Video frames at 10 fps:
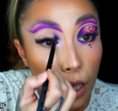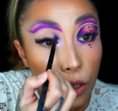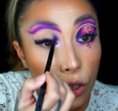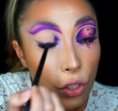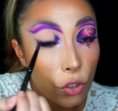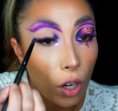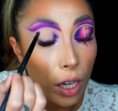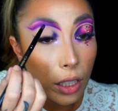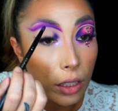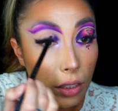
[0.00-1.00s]
Just try
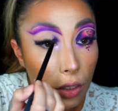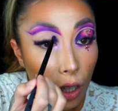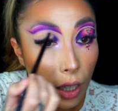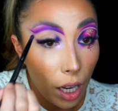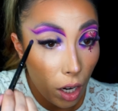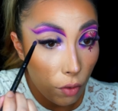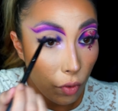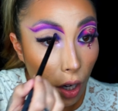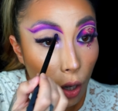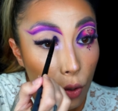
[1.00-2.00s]
and not get a lot of
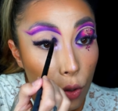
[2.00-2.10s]
fallout as